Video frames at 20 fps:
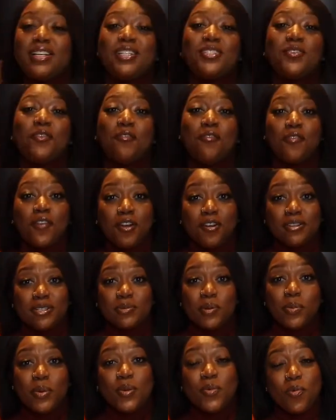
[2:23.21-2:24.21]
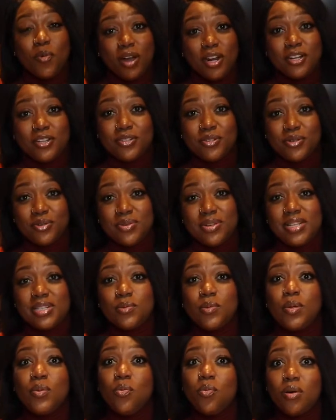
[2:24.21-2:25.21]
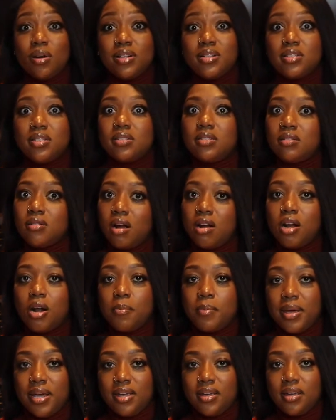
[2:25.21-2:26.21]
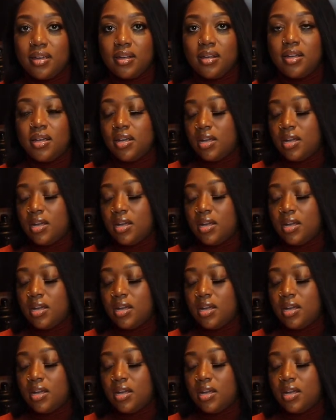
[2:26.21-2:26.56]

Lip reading: so first what we want to do is we want to start our bacon.